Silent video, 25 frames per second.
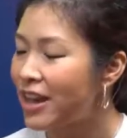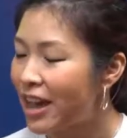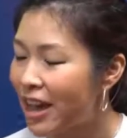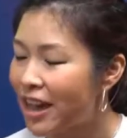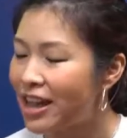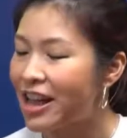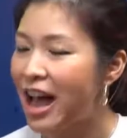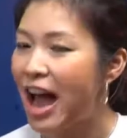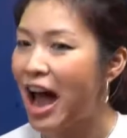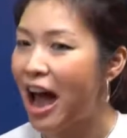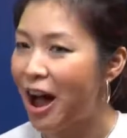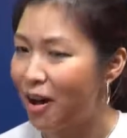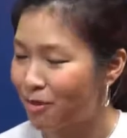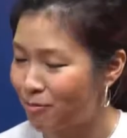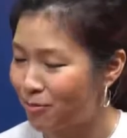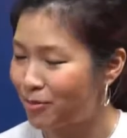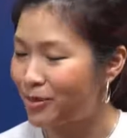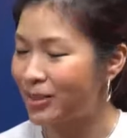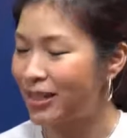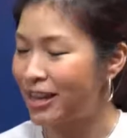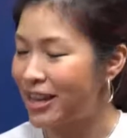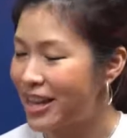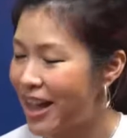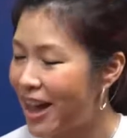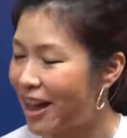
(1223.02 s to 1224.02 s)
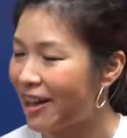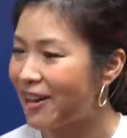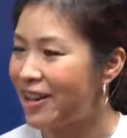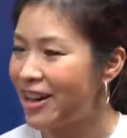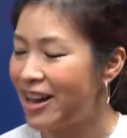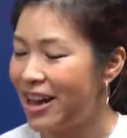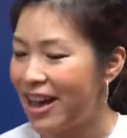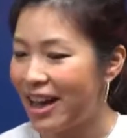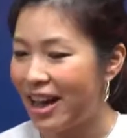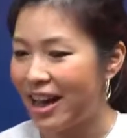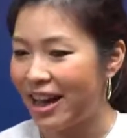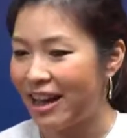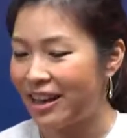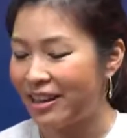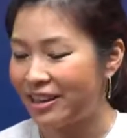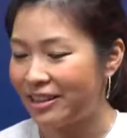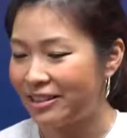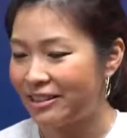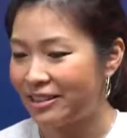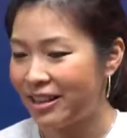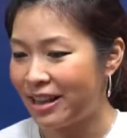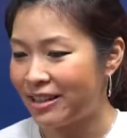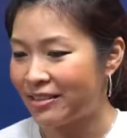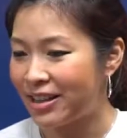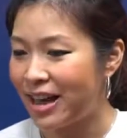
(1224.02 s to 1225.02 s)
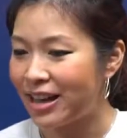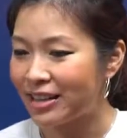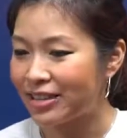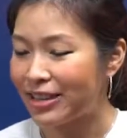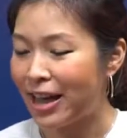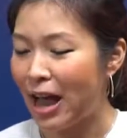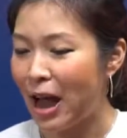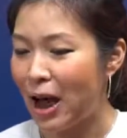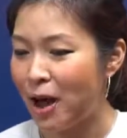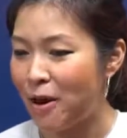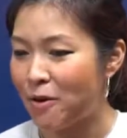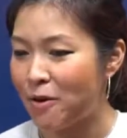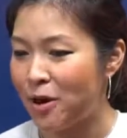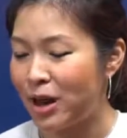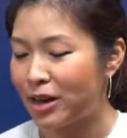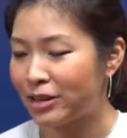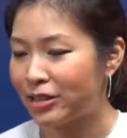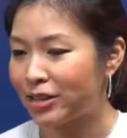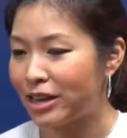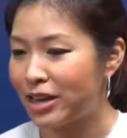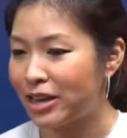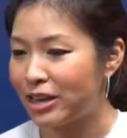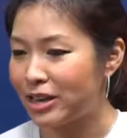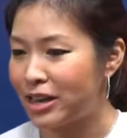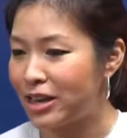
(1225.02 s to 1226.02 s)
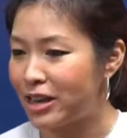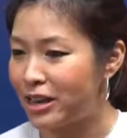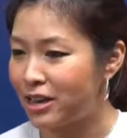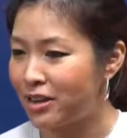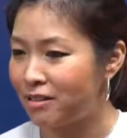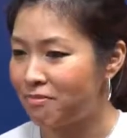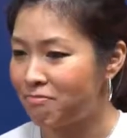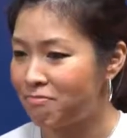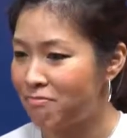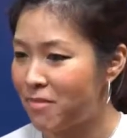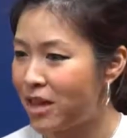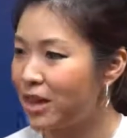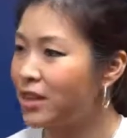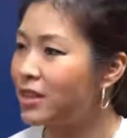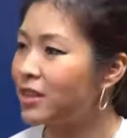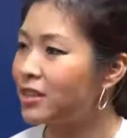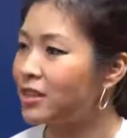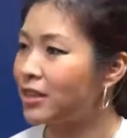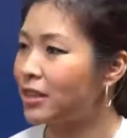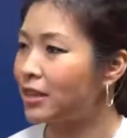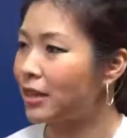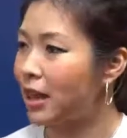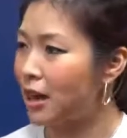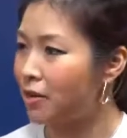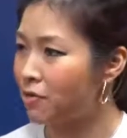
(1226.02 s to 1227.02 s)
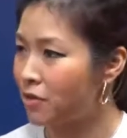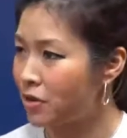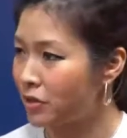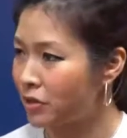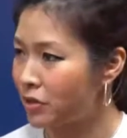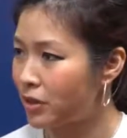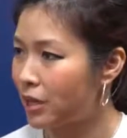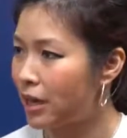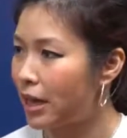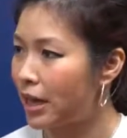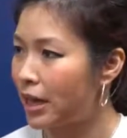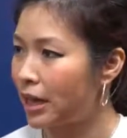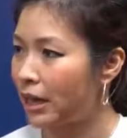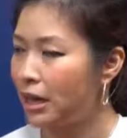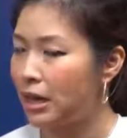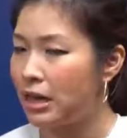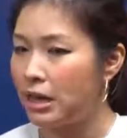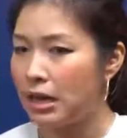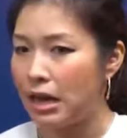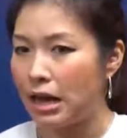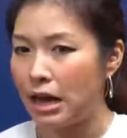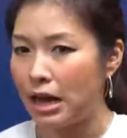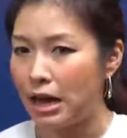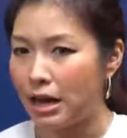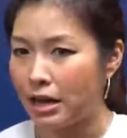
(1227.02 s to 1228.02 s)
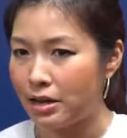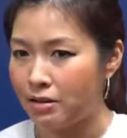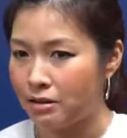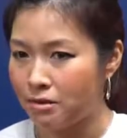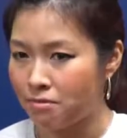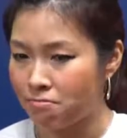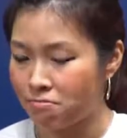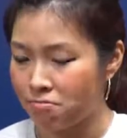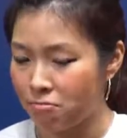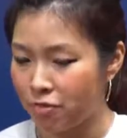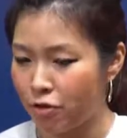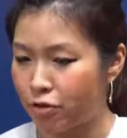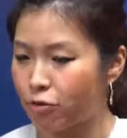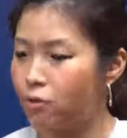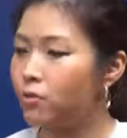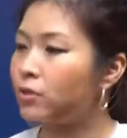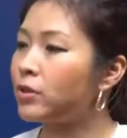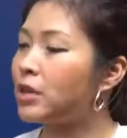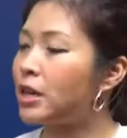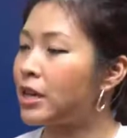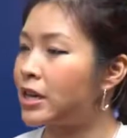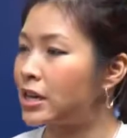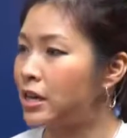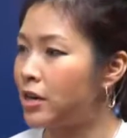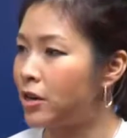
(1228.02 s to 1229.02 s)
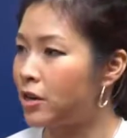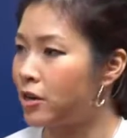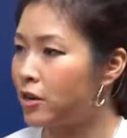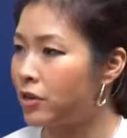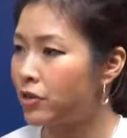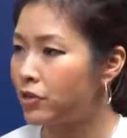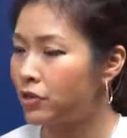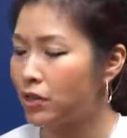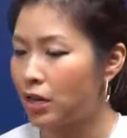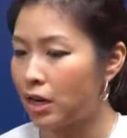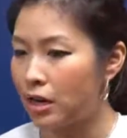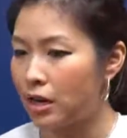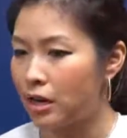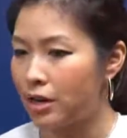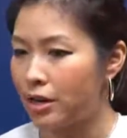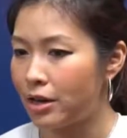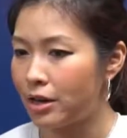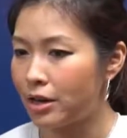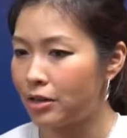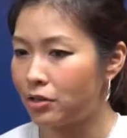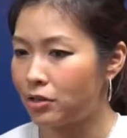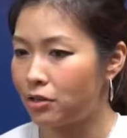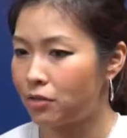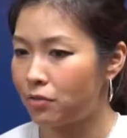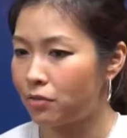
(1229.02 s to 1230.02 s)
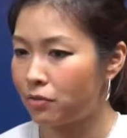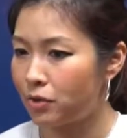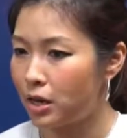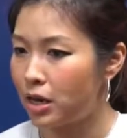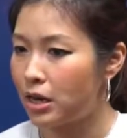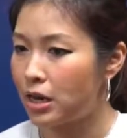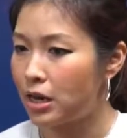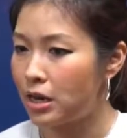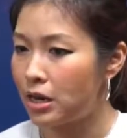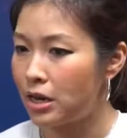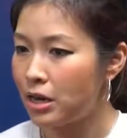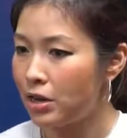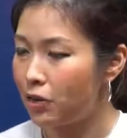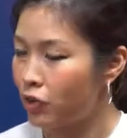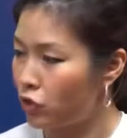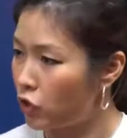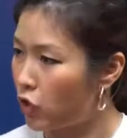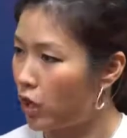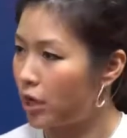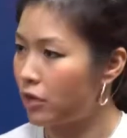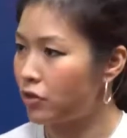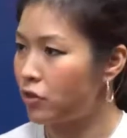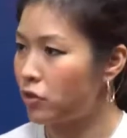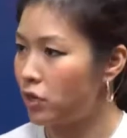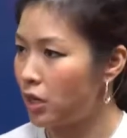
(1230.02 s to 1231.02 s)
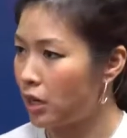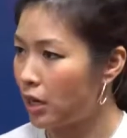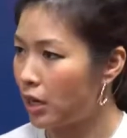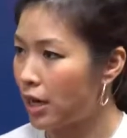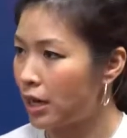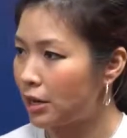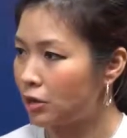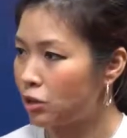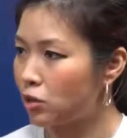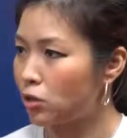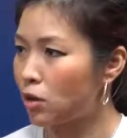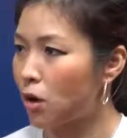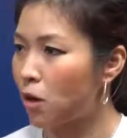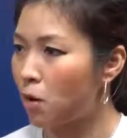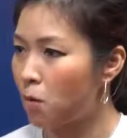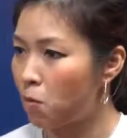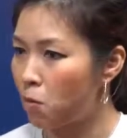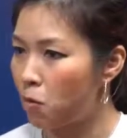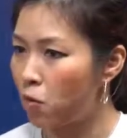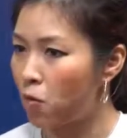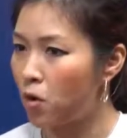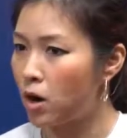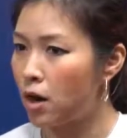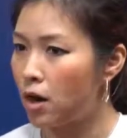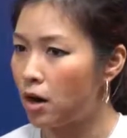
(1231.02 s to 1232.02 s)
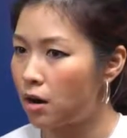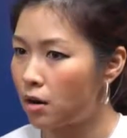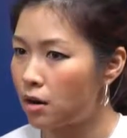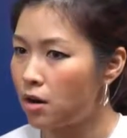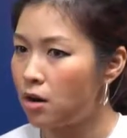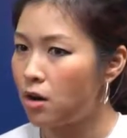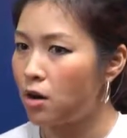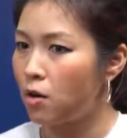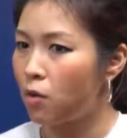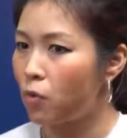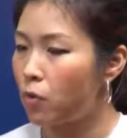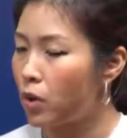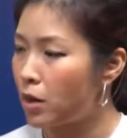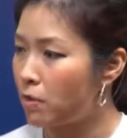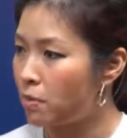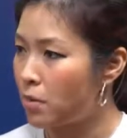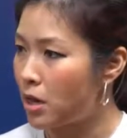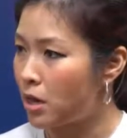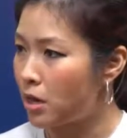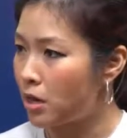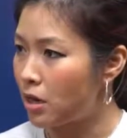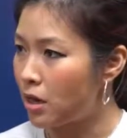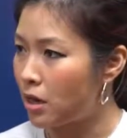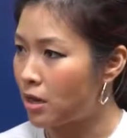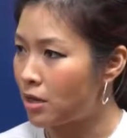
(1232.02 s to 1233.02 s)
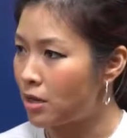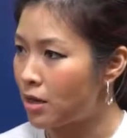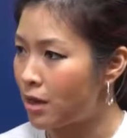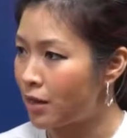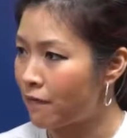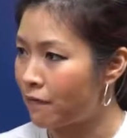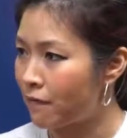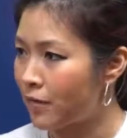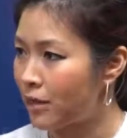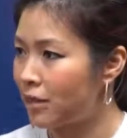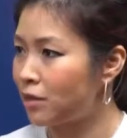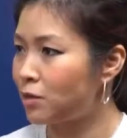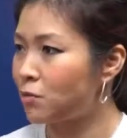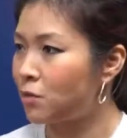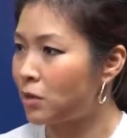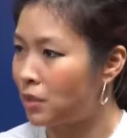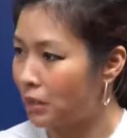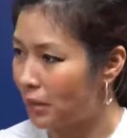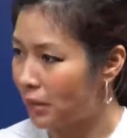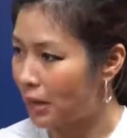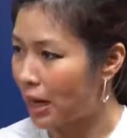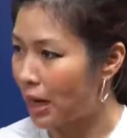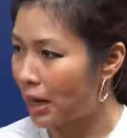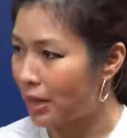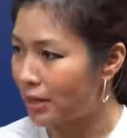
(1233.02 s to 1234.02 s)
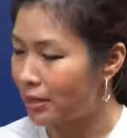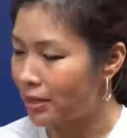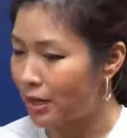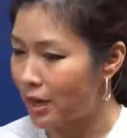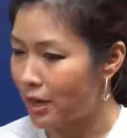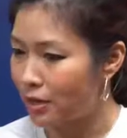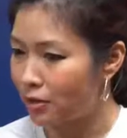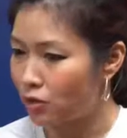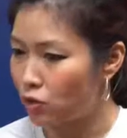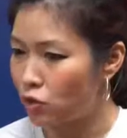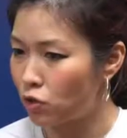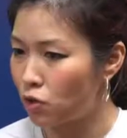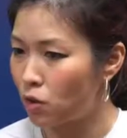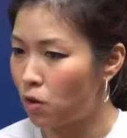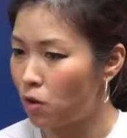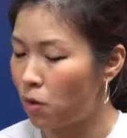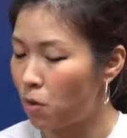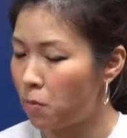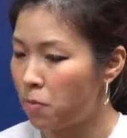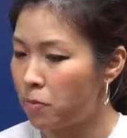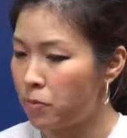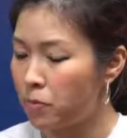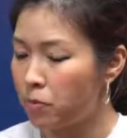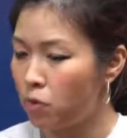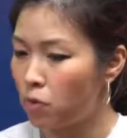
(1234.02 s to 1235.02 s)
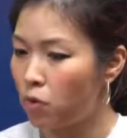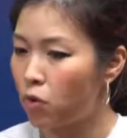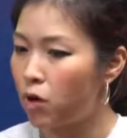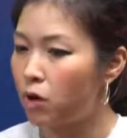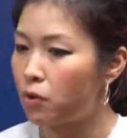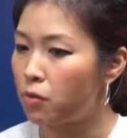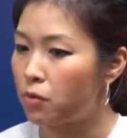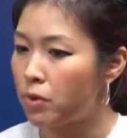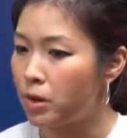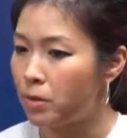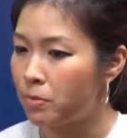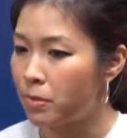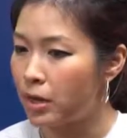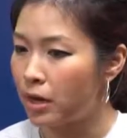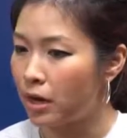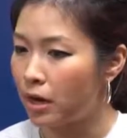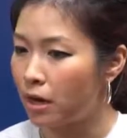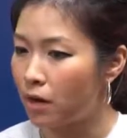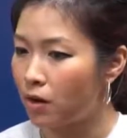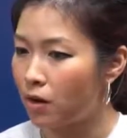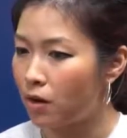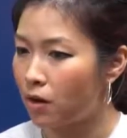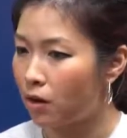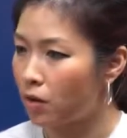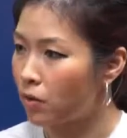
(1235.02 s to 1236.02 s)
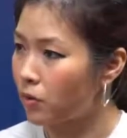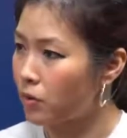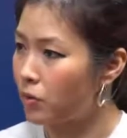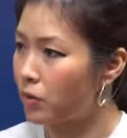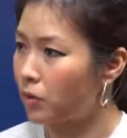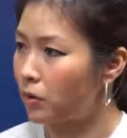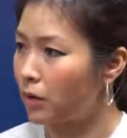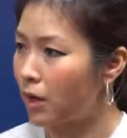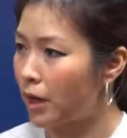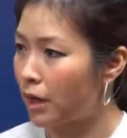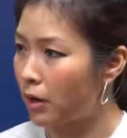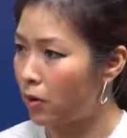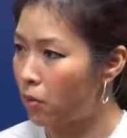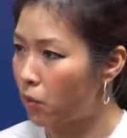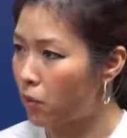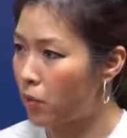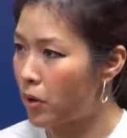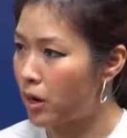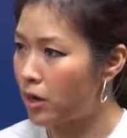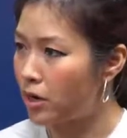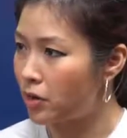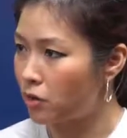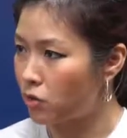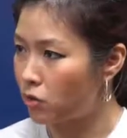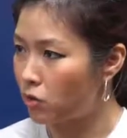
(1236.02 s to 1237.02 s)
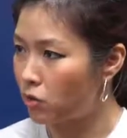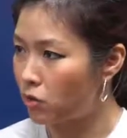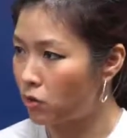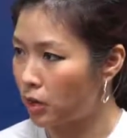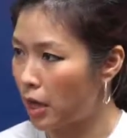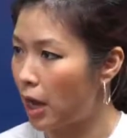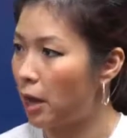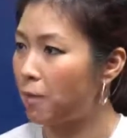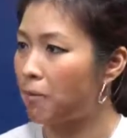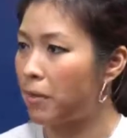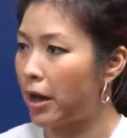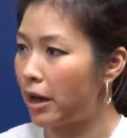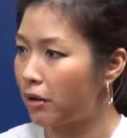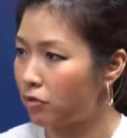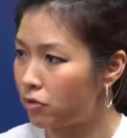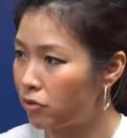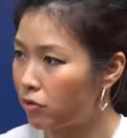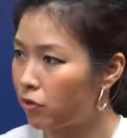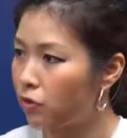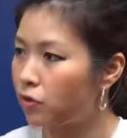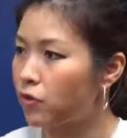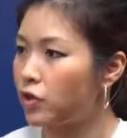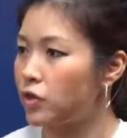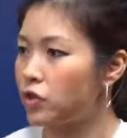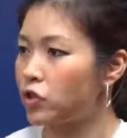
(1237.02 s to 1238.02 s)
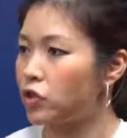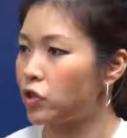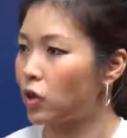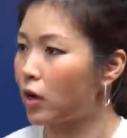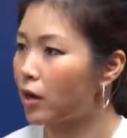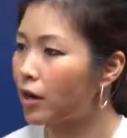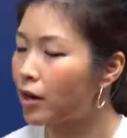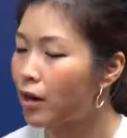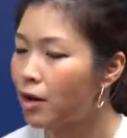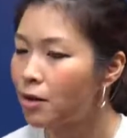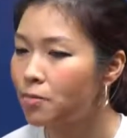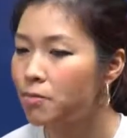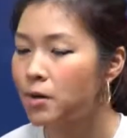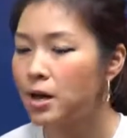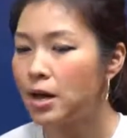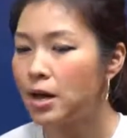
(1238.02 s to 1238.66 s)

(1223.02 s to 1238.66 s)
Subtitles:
It helps, yeah. And that's how I think in many scenarios, like through the years, it's really changing. I saw more women in the investment side, and so more women are also like willing to come out for startup.